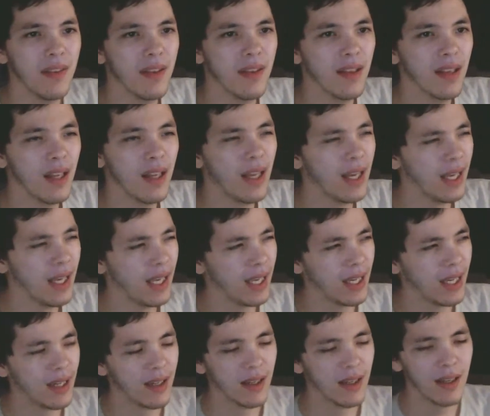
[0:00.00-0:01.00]

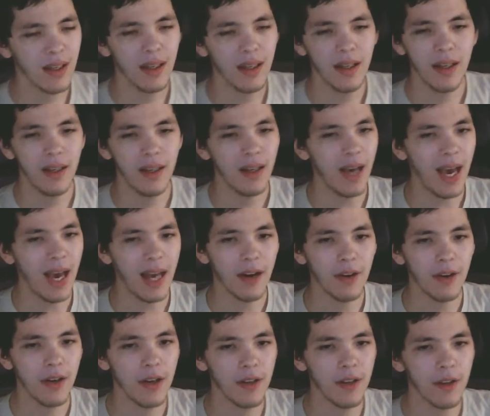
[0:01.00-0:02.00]
I
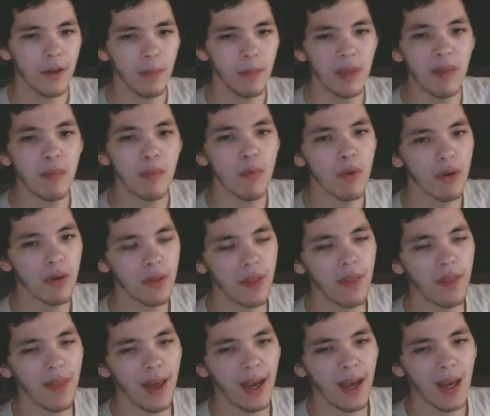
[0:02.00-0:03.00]
don't know, there'd be more
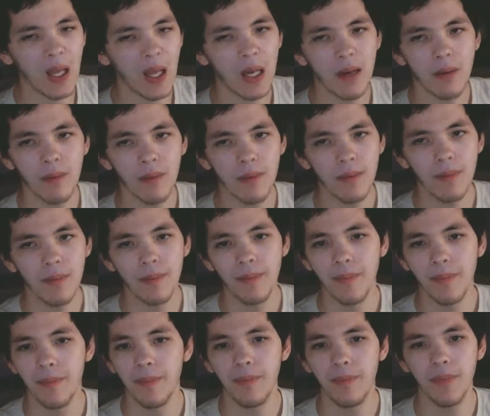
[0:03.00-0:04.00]
than that.
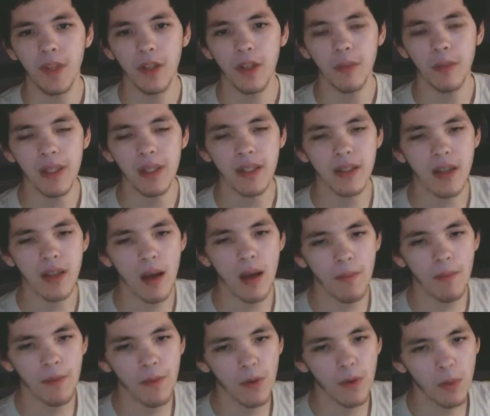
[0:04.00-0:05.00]
There'd be
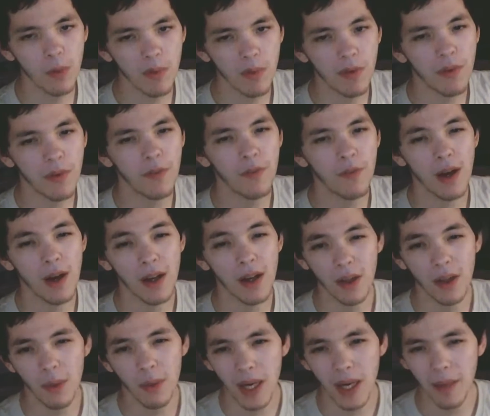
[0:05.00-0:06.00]
some form of a
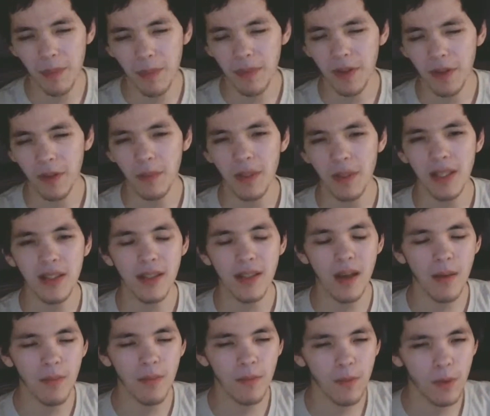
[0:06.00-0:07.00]
follow-up. There'd be
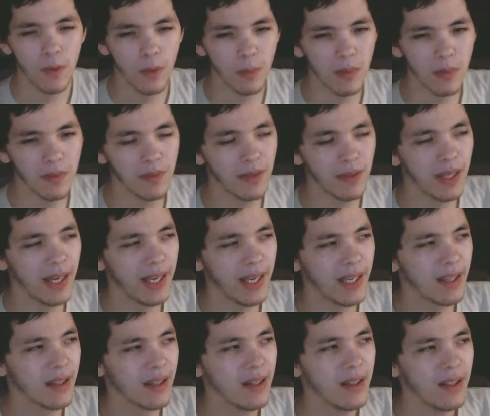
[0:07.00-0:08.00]
some form of
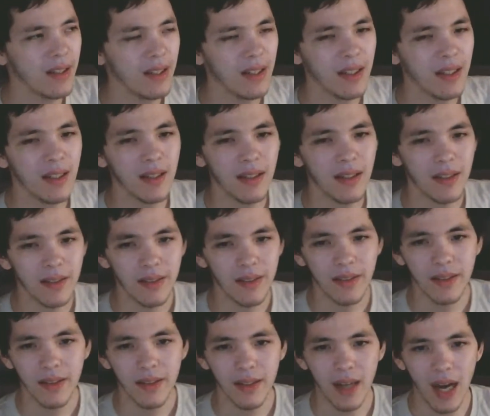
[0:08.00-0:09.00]
like,
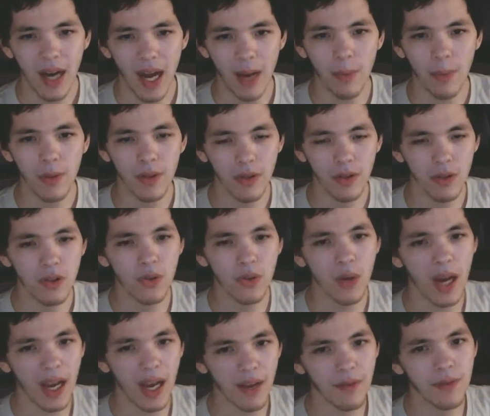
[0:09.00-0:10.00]
I will go
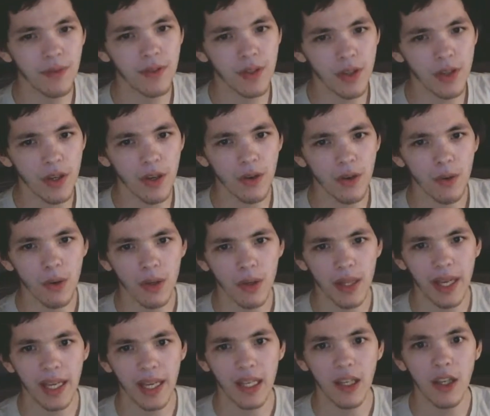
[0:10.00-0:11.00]
drive to you, or
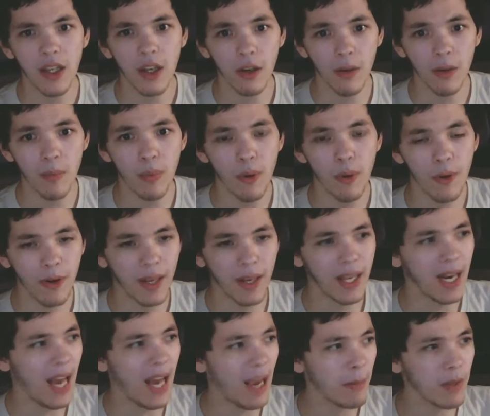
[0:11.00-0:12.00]
like, you're
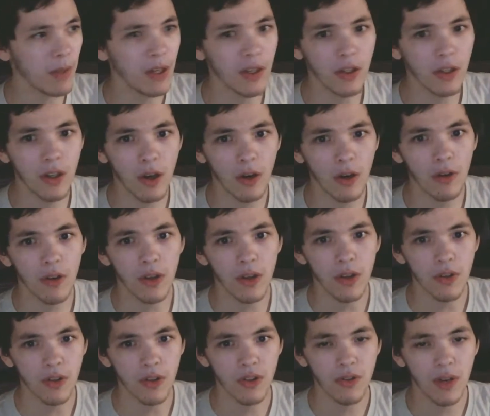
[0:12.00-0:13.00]
important, I'm gonna go to
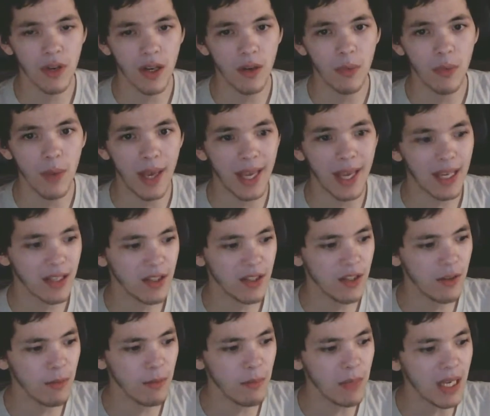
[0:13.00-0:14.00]
you straight away because
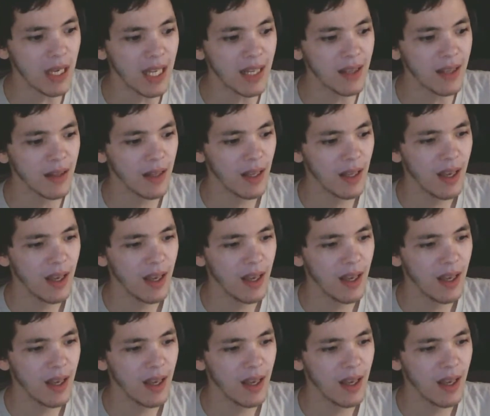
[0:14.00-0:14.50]
you mean